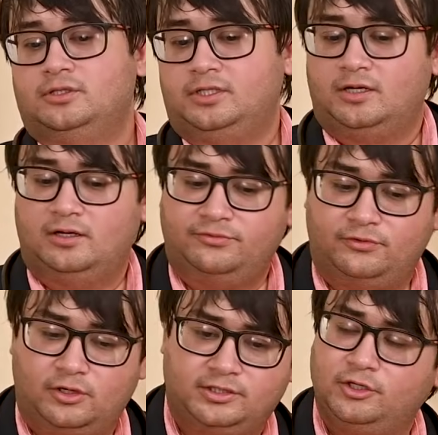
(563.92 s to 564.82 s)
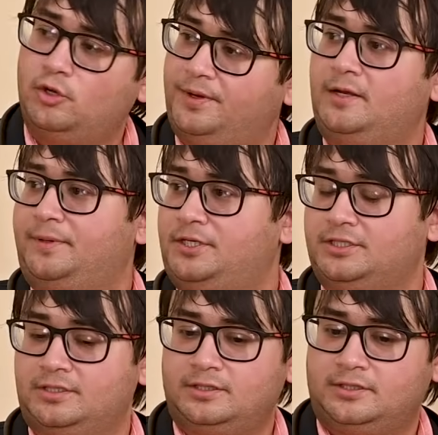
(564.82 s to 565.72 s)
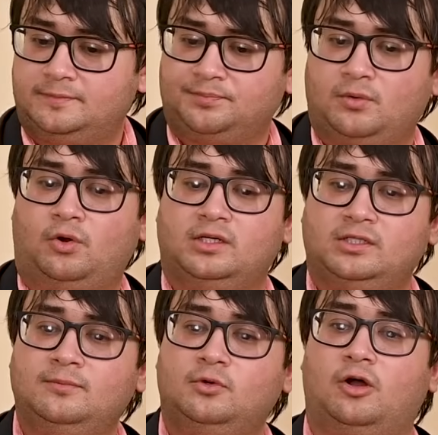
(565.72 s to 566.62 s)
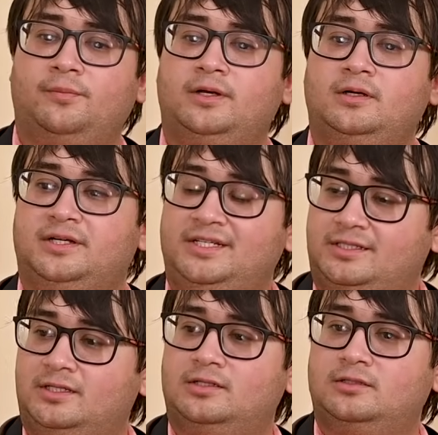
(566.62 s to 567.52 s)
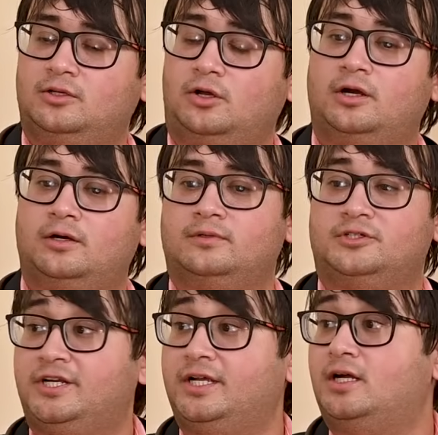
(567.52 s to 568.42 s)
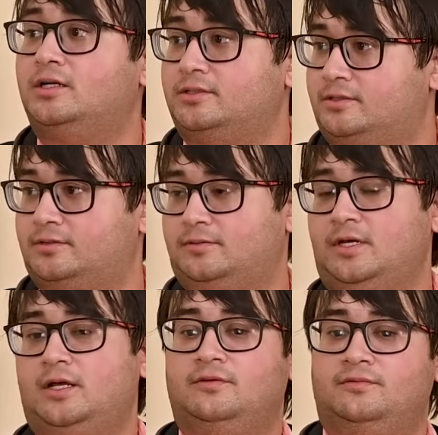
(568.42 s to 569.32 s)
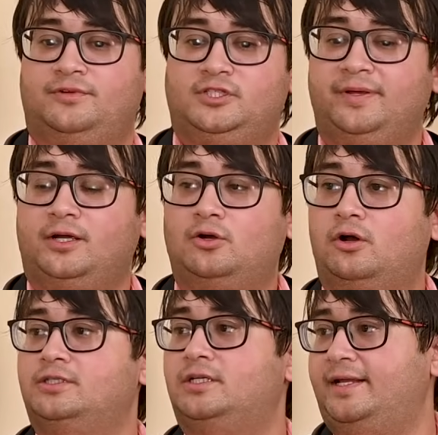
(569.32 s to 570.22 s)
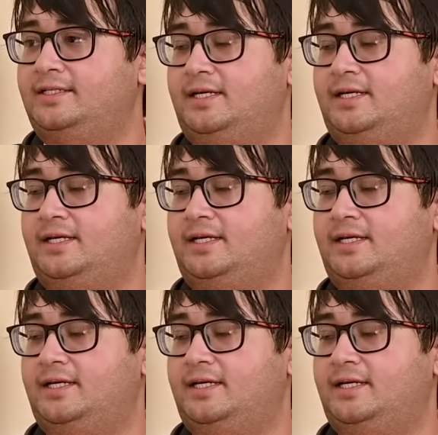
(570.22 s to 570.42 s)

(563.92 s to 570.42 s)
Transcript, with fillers: So sir, for COPD patients, what are some common reasons or triggers which may cause an